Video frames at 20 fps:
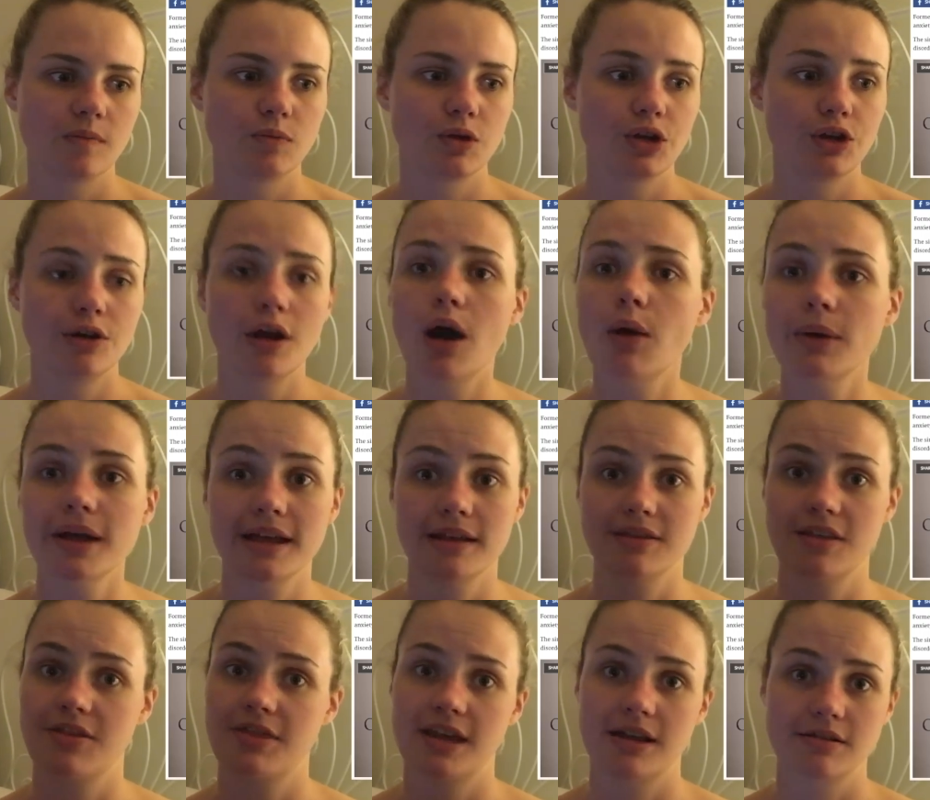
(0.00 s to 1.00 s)

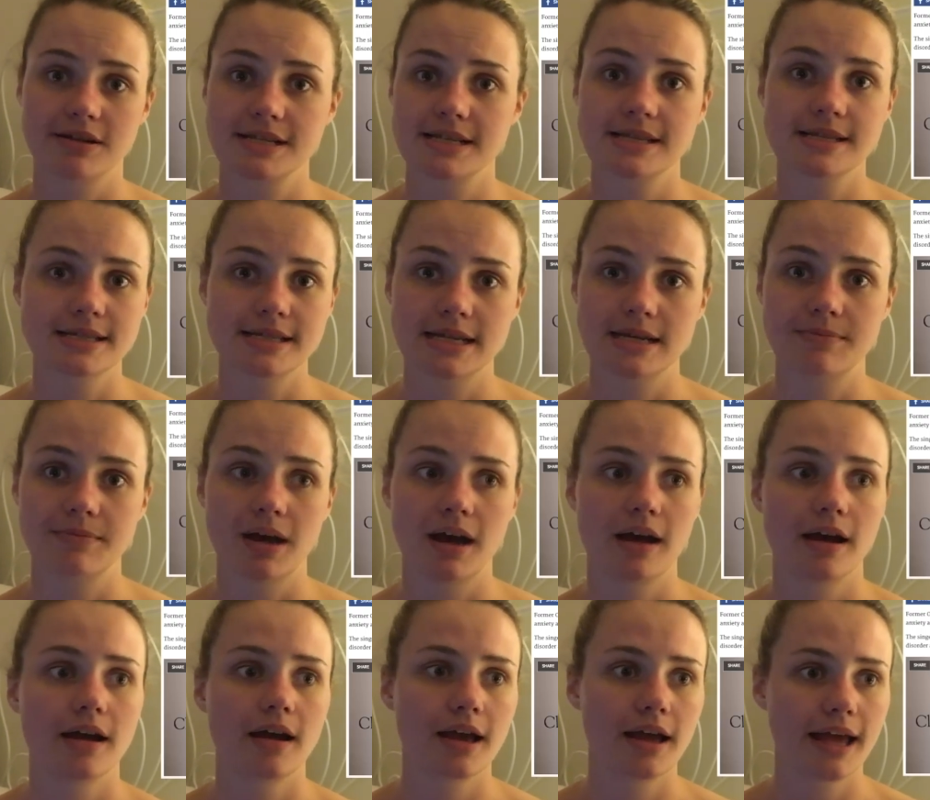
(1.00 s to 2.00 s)
knowing that there is a
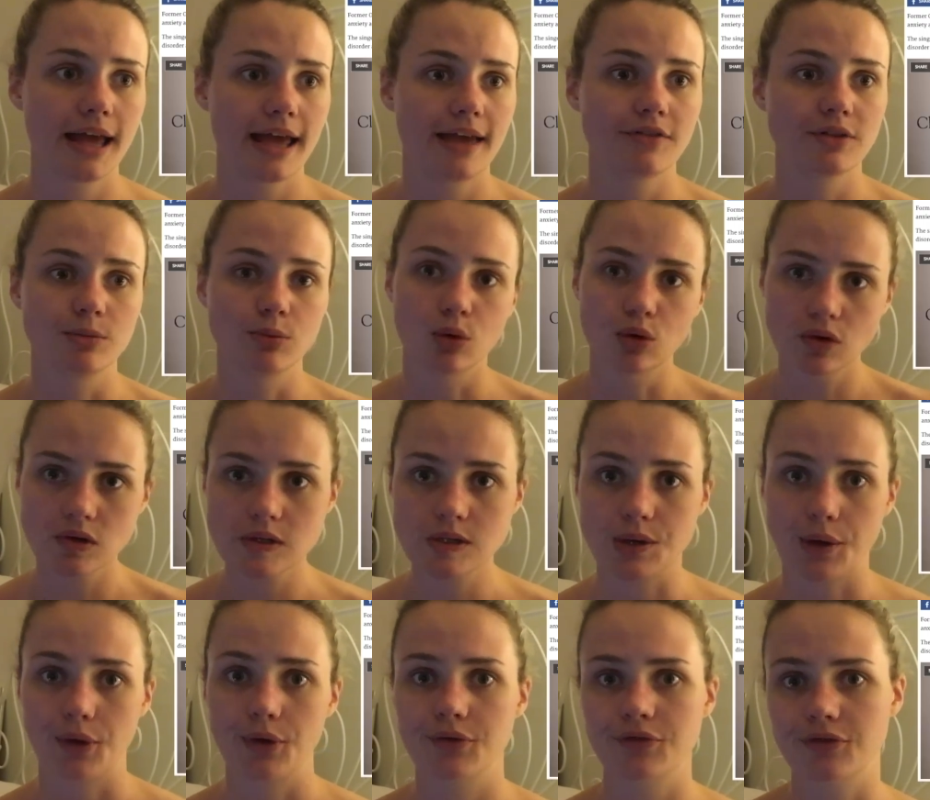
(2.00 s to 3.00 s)
stigma even more
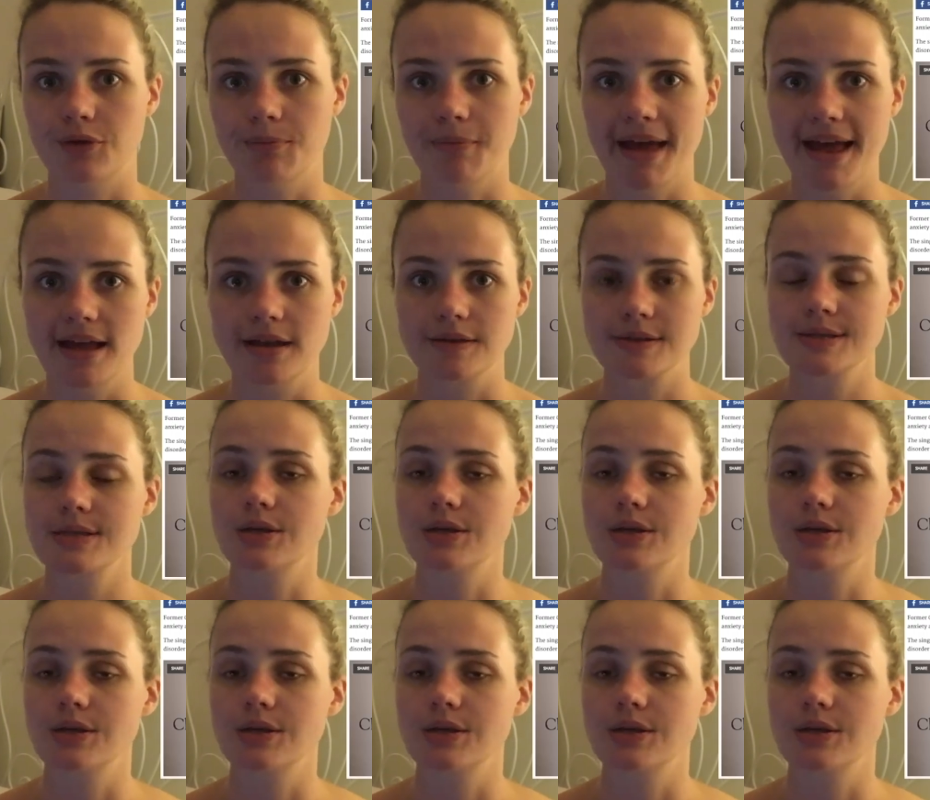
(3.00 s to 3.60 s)
so for men.